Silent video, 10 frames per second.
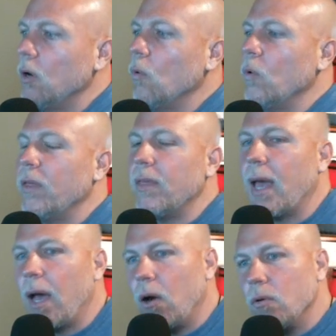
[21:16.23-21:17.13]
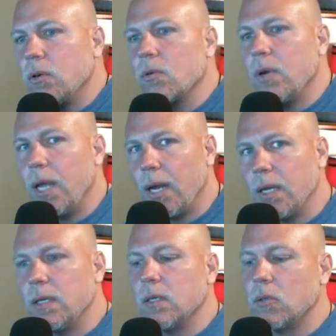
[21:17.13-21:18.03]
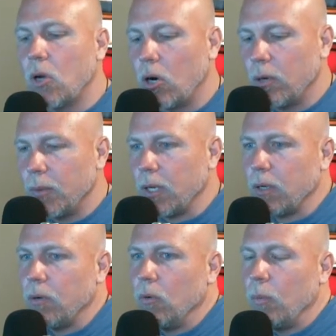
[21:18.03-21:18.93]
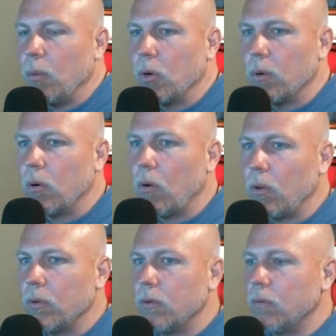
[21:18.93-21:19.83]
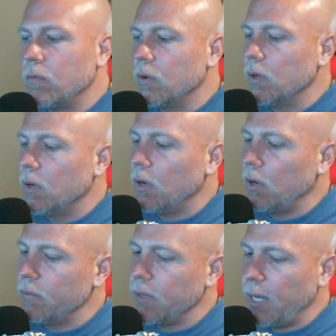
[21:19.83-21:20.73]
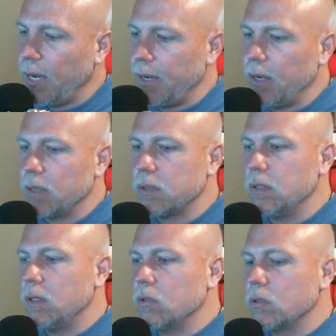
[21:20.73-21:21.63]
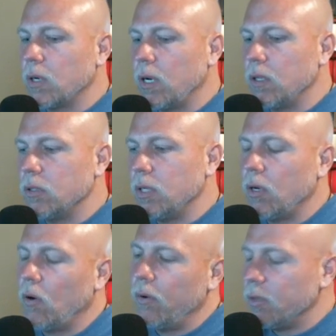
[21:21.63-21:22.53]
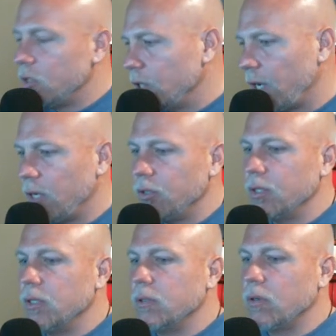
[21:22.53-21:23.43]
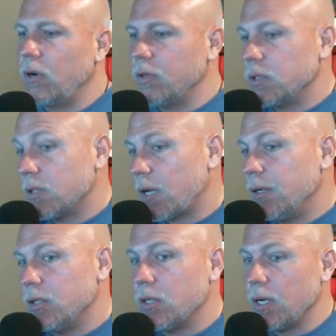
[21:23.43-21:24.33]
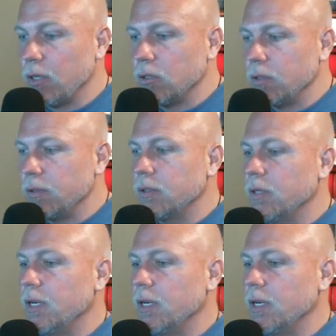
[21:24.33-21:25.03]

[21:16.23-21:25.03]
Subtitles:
without creating disharmony. You remember all of the chaos in the astrology, all the changes, all the sudden changes,